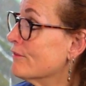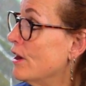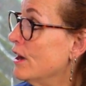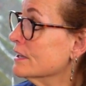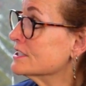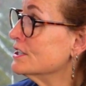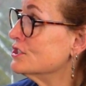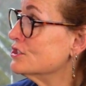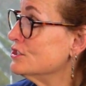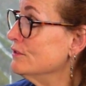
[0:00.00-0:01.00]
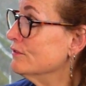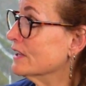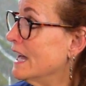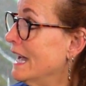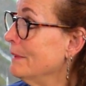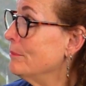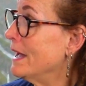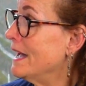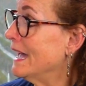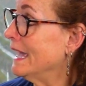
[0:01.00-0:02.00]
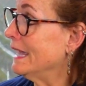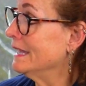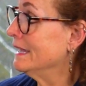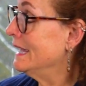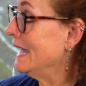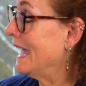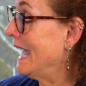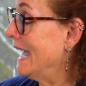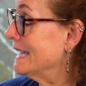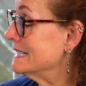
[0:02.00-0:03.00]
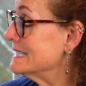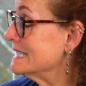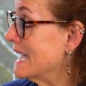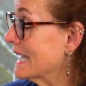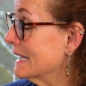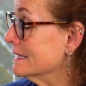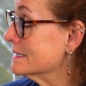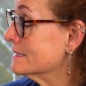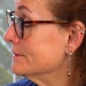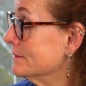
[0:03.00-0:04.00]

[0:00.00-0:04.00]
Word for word: Frog's shoofly pie and seconds.